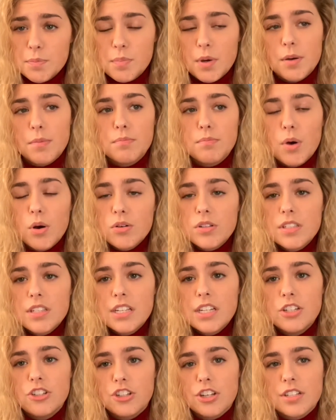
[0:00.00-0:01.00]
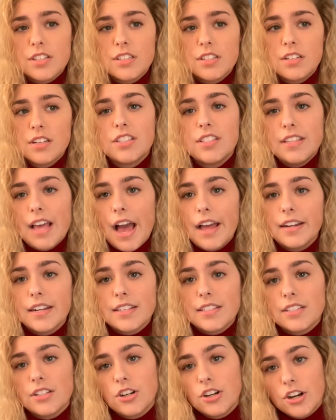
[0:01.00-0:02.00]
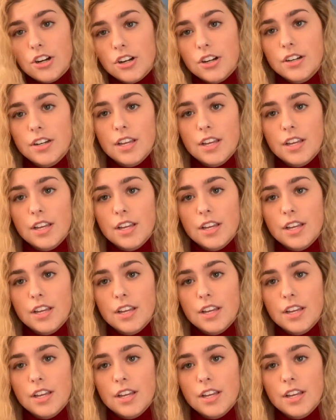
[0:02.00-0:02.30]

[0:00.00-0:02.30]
but mostly just sadness and hurt.